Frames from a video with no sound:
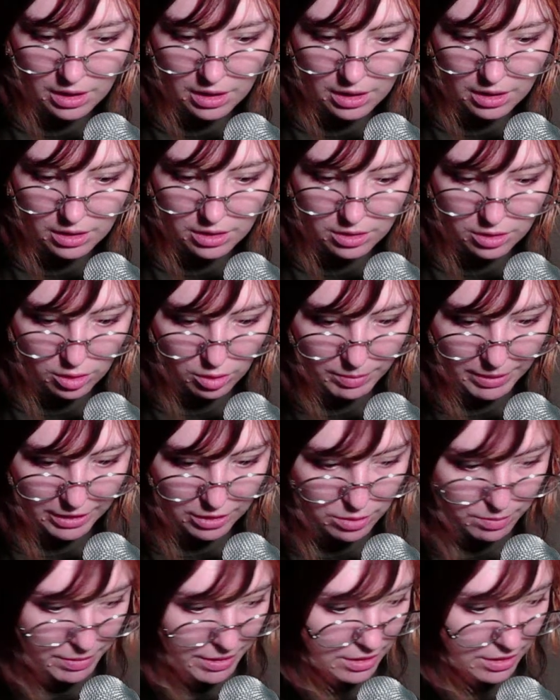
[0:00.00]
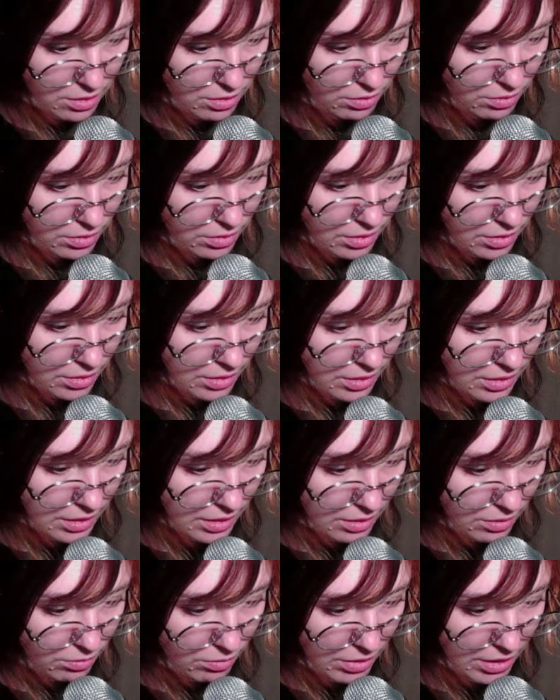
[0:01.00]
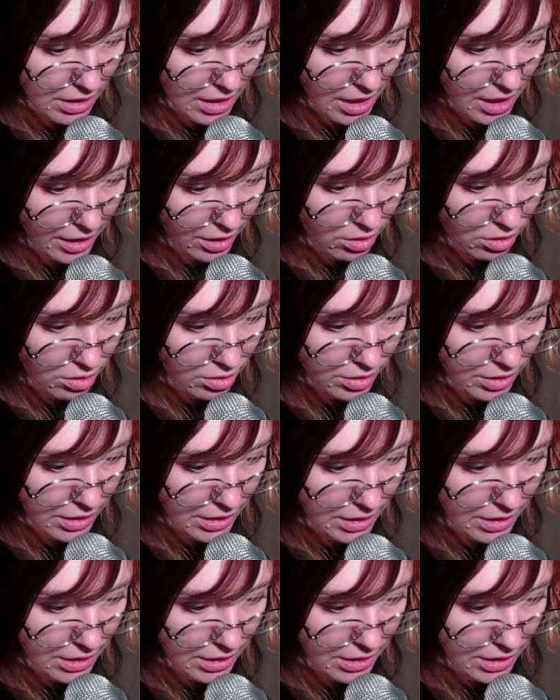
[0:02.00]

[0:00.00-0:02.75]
Let's go back to pencil. One icon